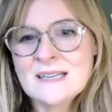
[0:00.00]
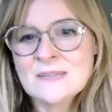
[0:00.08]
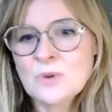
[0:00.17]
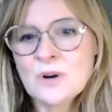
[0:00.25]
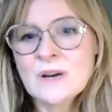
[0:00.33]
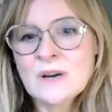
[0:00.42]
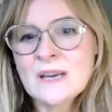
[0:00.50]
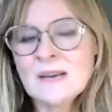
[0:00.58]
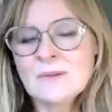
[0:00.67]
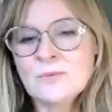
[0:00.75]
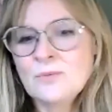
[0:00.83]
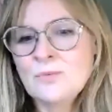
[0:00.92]
is
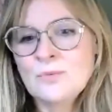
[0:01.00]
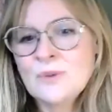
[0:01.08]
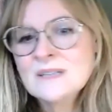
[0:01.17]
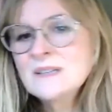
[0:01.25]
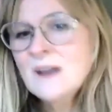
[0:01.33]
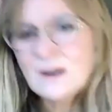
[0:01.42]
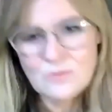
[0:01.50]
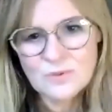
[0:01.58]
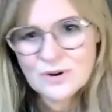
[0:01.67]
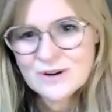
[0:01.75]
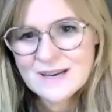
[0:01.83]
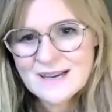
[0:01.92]
working, is not
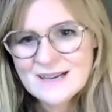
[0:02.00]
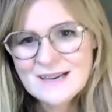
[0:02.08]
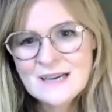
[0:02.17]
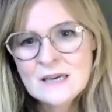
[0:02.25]
working.